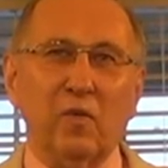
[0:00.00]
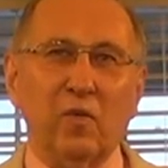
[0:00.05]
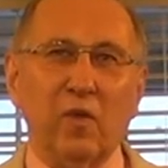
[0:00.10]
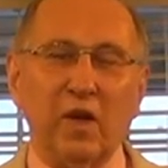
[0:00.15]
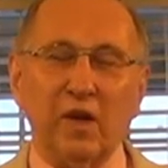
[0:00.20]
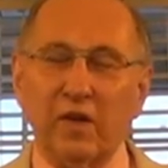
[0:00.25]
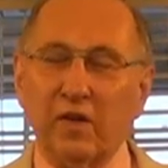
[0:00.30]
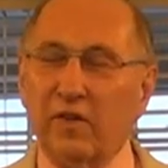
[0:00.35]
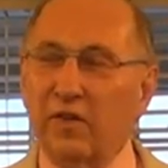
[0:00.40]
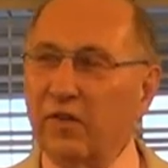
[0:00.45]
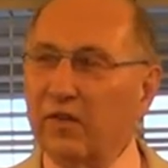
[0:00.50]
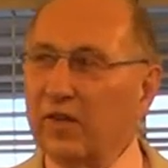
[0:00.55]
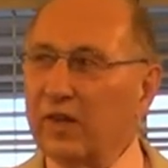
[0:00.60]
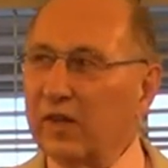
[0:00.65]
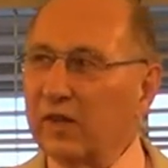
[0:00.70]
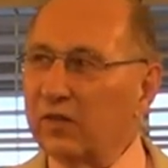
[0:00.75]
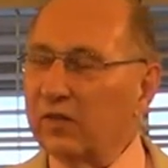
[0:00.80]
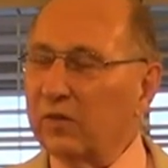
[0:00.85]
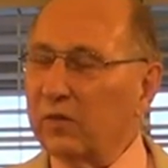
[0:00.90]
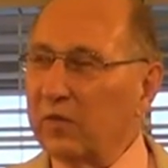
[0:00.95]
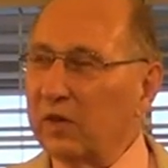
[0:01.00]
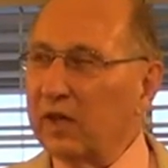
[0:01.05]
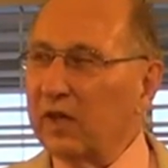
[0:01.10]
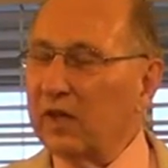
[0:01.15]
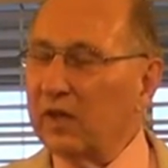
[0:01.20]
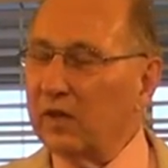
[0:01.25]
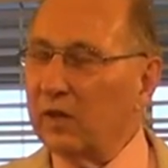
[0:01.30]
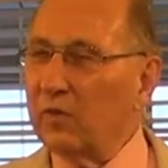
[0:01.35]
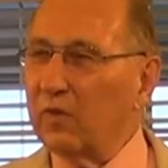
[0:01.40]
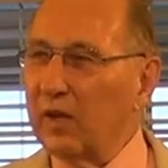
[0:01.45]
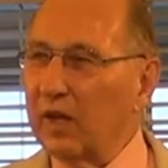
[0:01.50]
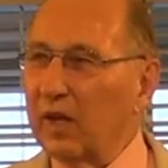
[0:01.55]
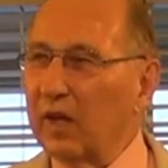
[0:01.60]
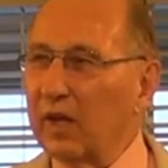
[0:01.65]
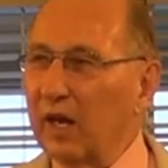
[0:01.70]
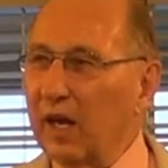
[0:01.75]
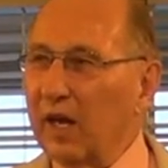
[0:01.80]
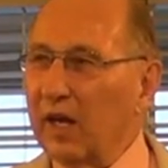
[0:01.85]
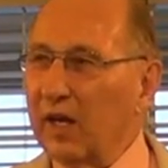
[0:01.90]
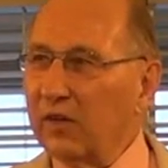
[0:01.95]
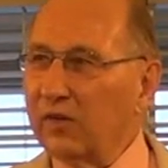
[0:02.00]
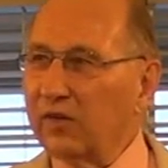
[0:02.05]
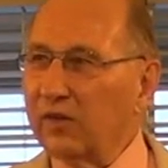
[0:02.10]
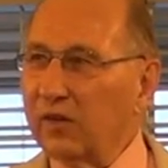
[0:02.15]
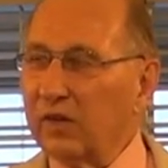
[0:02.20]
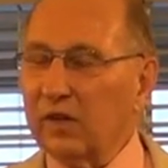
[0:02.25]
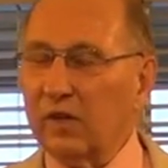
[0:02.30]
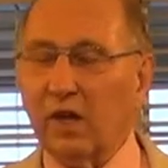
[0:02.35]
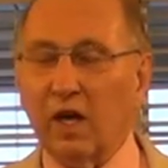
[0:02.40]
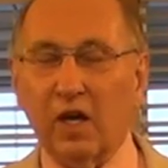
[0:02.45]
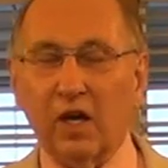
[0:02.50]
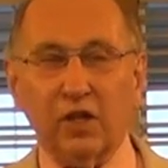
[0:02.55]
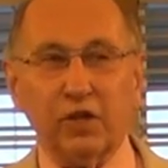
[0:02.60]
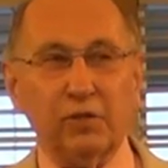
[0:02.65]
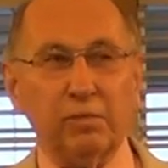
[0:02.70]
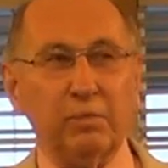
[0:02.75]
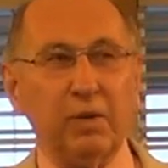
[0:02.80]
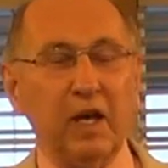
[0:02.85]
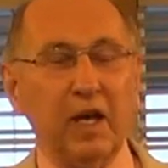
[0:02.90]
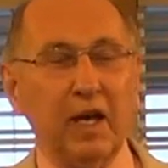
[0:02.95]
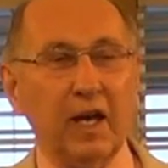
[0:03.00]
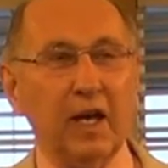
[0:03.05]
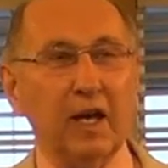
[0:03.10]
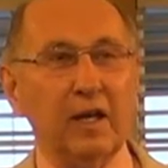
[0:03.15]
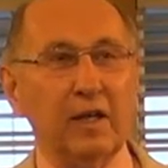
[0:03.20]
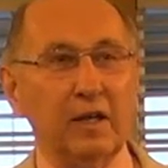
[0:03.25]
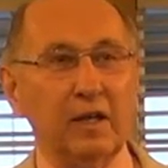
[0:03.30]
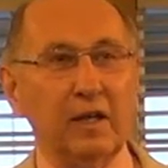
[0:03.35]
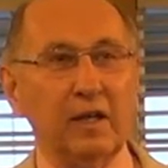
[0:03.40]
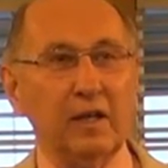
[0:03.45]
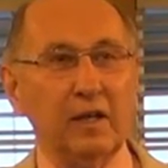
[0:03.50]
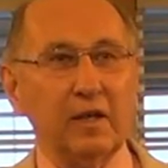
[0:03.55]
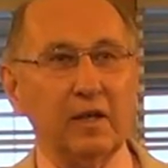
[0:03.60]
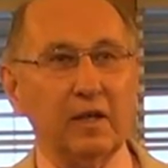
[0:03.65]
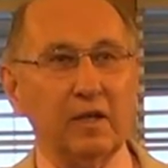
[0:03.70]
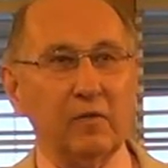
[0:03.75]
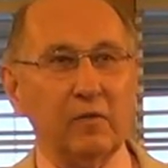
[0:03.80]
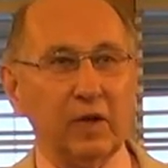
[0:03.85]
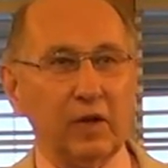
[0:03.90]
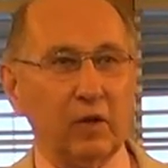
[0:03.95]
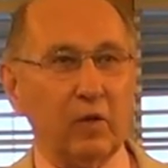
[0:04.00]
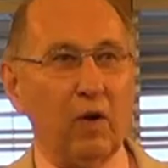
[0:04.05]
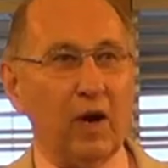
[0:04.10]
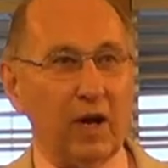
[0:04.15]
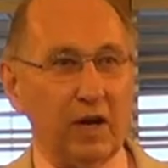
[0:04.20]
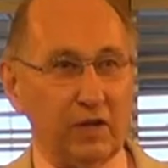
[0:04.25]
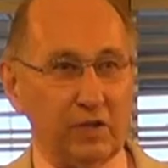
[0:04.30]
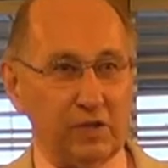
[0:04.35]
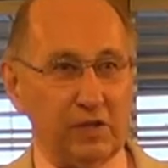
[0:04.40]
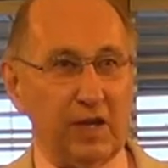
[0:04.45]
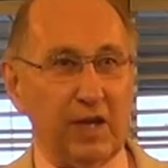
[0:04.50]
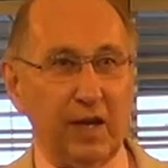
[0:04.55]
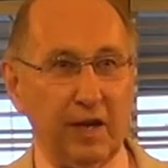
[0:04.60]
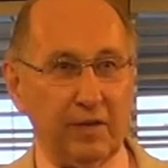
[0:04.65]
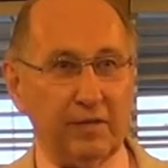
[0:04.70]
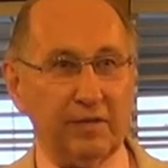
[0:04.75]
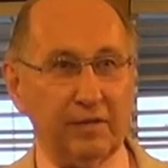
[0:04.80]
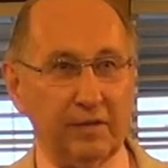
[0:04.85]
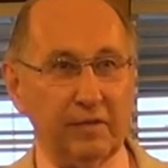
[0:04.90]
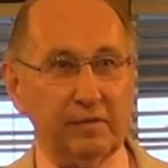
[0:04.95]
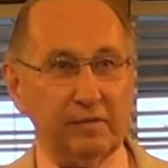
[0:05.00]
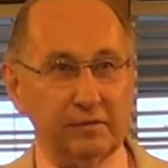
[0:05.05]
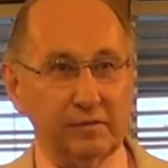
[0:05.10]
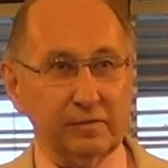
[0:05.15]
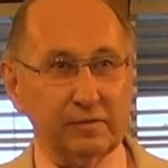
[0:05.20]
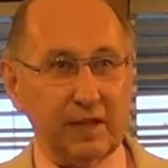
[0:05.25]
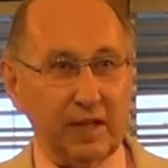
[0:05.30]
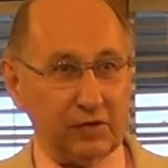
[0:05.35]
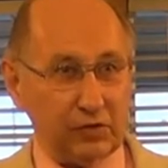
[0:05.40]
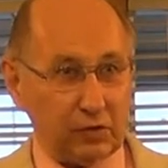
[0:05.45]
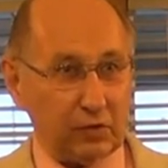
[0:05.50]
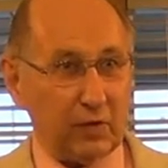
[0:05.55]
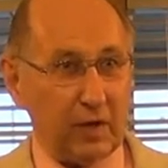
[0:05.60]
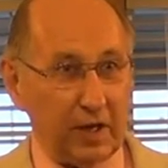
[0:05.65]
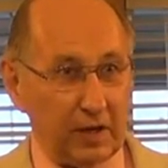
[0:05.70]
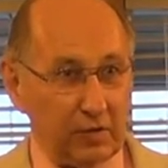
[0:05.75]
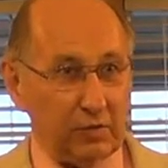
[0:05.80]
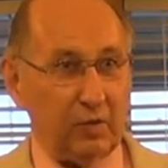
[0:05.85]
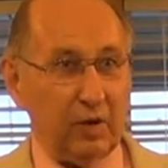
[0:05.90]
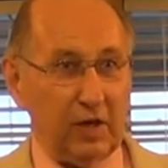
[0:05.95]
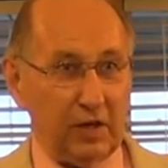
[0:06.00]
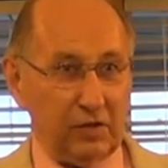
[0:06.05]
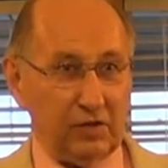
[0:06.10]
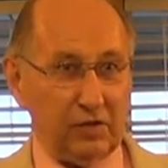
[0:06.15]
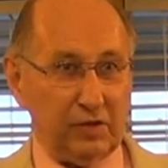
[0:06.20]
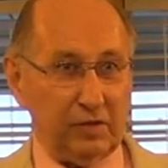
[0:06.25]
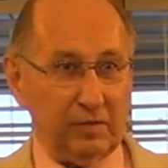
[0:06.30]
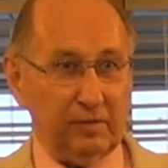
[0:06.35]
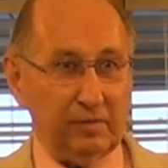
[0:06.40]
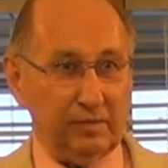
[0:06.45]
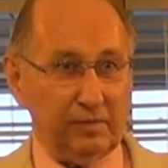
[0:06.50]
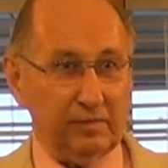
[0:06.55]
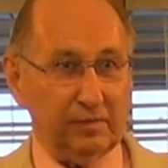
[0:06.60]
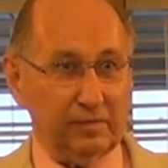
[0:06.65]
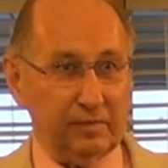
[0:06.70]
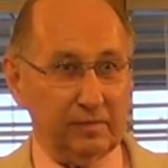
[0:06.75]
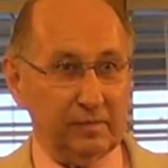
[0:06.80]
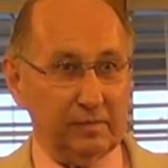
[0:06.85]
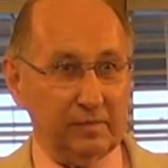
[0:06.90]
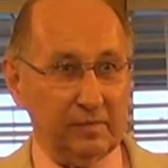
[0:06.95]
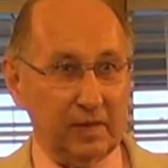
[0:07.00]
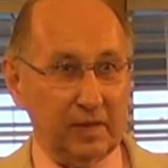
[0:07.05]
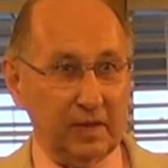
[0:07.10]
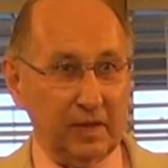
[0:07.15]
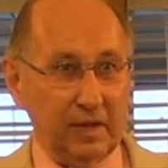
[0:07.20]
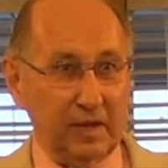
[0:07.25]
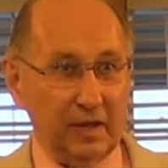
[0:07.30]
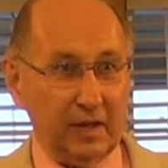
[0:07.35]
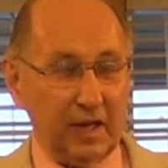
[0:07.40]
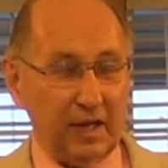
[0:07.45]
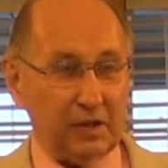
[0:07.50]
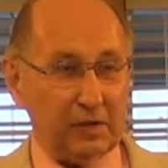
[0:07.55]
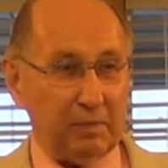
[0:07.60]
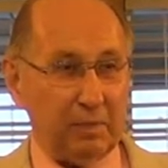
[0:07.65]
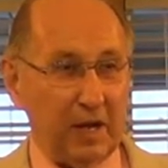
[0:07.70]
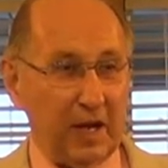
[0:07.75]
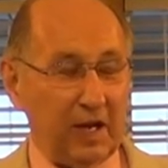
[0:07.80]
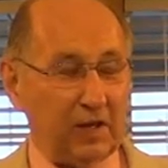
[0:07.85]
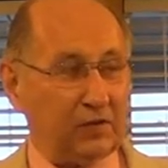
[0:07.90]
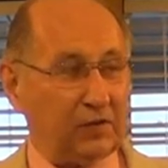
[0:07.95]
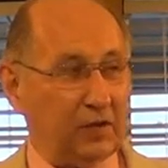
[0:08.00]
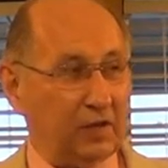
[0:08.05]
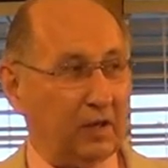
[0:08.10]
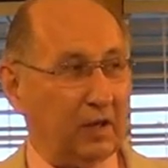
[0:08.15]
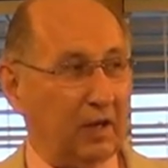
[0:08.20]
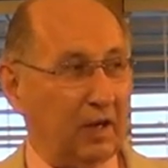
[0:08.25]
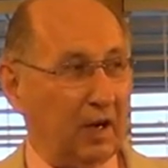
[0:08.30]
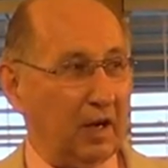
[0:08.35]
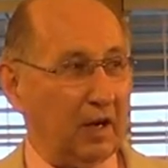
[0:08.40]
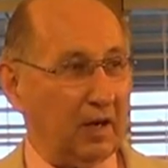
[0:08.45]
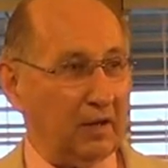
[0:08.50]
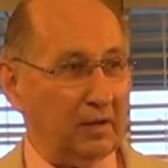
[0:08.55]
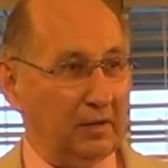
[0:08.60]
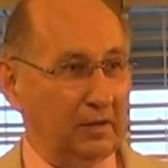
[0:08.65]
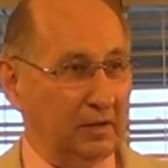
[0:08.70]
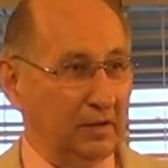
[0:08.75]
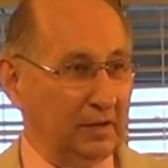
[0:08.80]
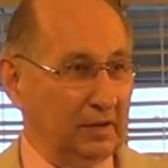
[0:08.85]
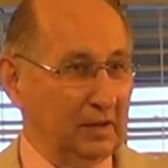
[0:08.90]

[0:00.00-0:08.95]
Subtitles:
One of the things that we need to realize is that God's plan requires death. That's graduation. That's passing our